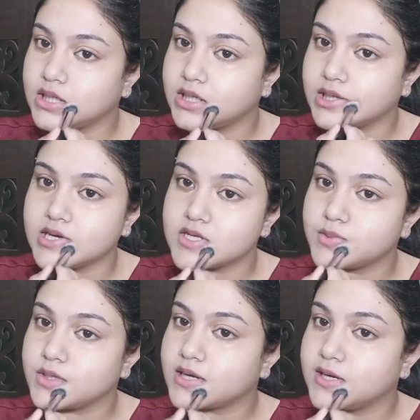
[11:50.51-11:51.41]

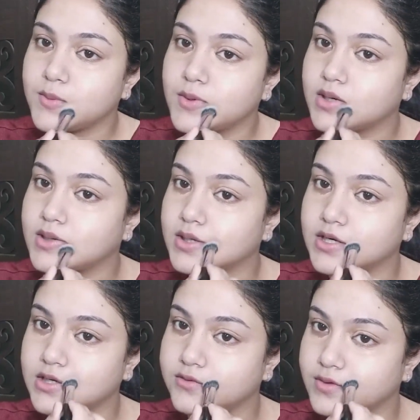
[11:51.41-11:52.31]
areas where I want the
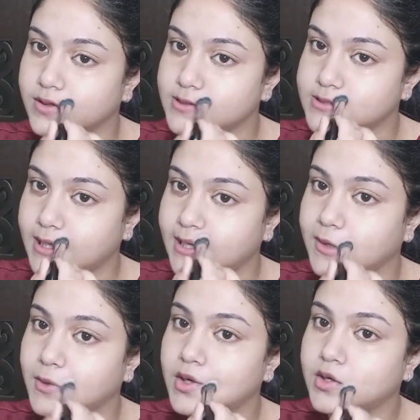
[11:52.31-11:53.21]
coverage
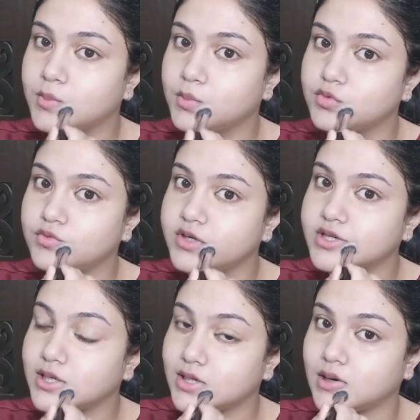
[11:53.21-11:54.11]
and not move
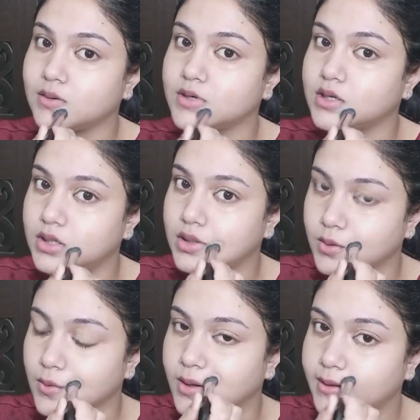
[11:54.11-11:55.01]
it around a
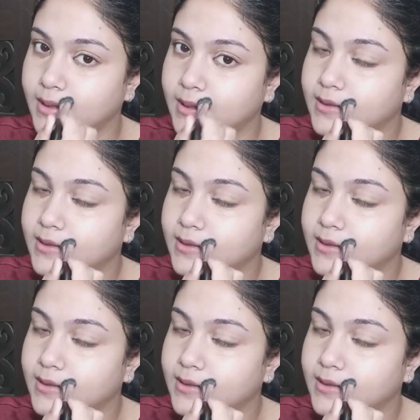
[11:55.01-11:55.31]
lot.